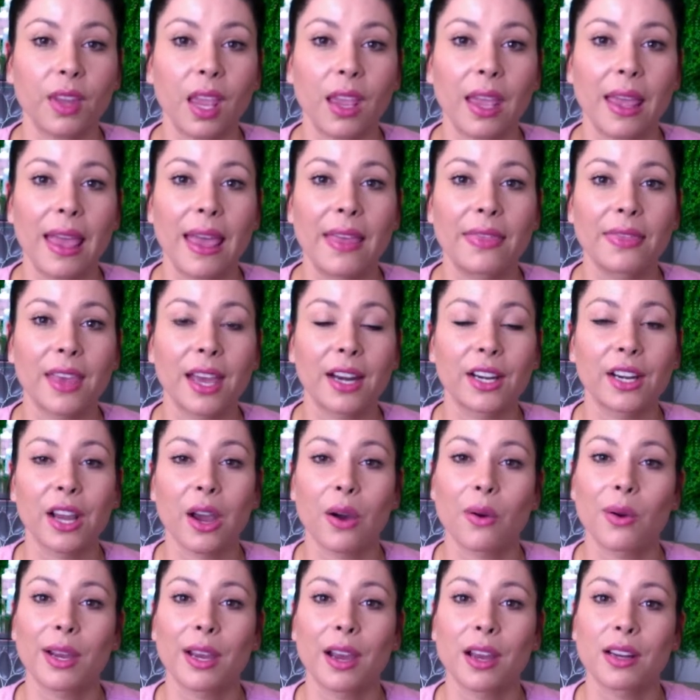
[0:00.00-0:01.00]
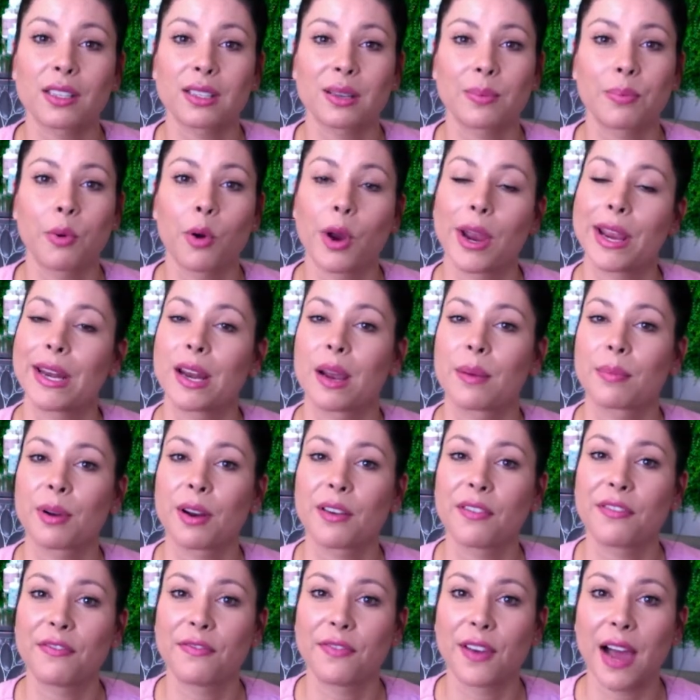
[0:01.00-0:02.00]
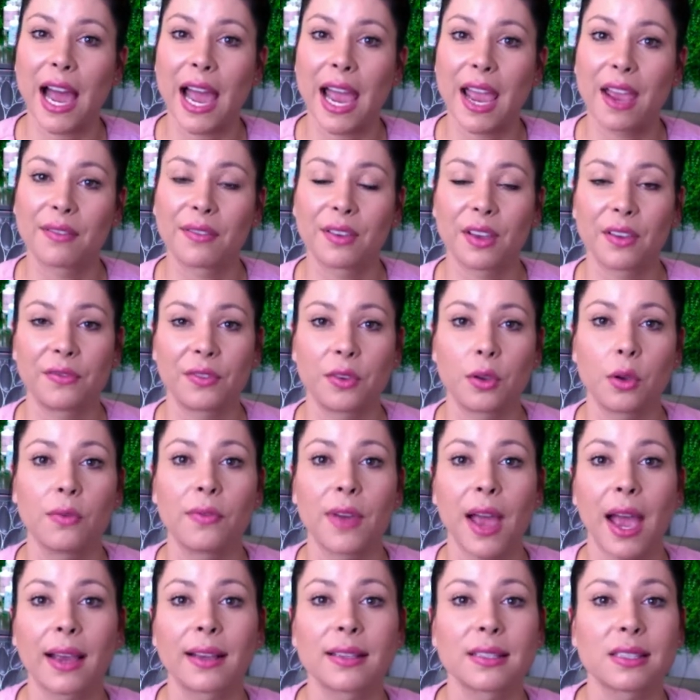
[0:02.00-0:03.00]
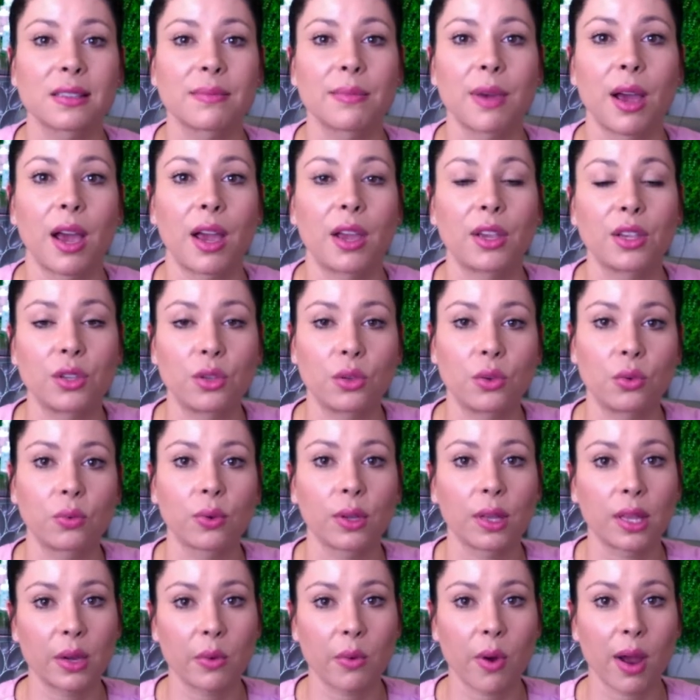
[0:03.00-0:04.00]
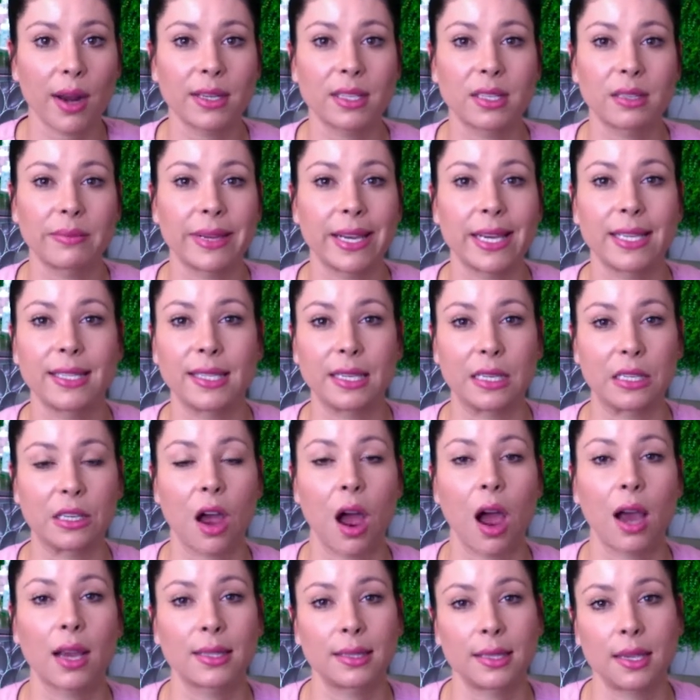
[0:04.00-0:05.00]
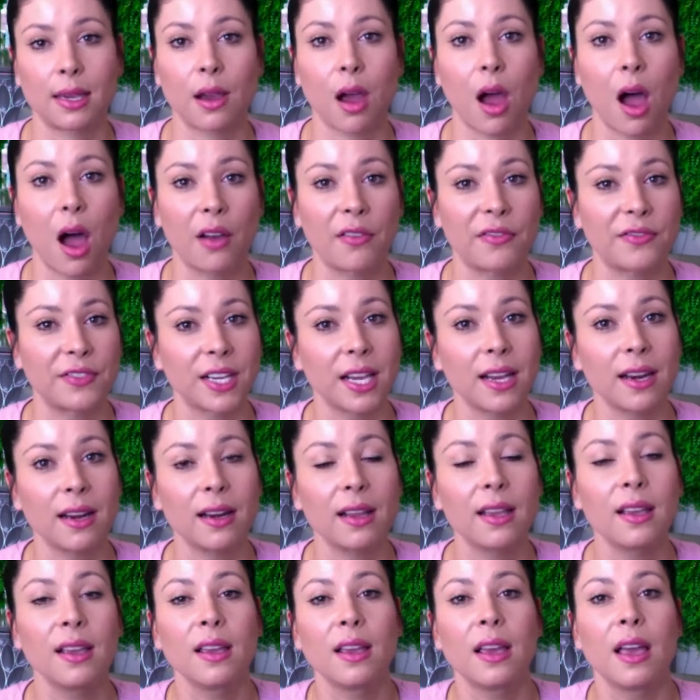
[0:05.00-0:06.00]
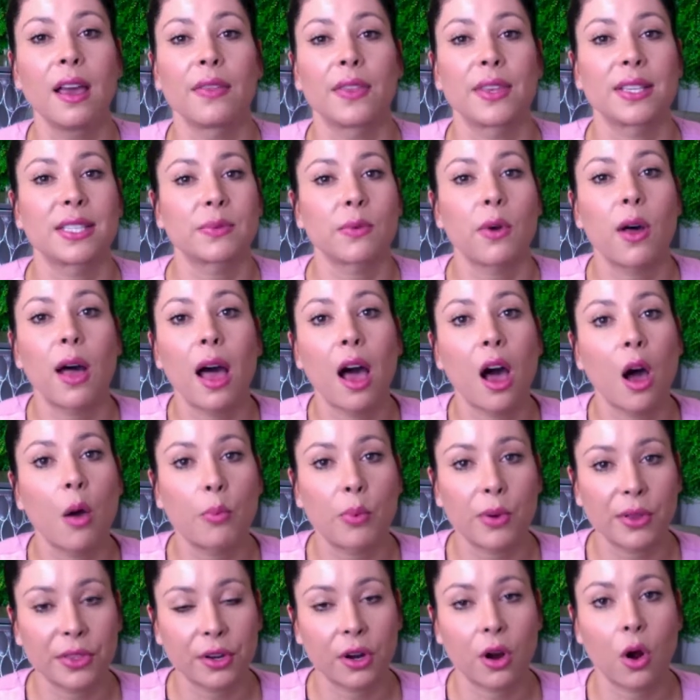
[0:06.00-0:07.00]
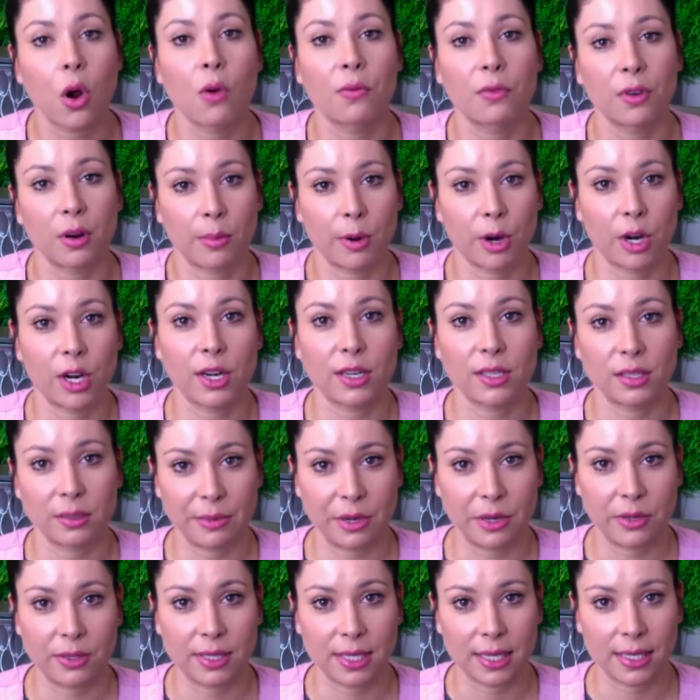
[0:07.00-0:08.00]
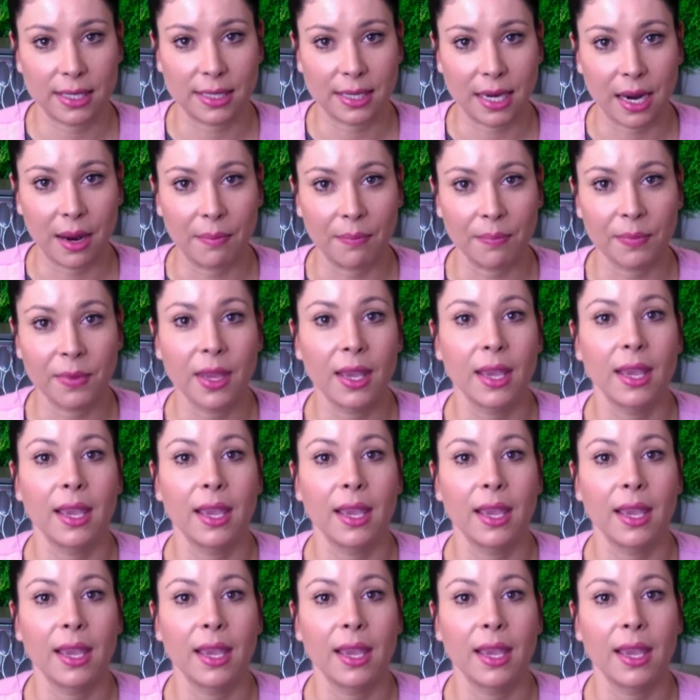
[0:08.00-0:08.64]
And then going on to point number 5, if you have eczema, you really want to be detoxing often. This will help with your overburdened immune system.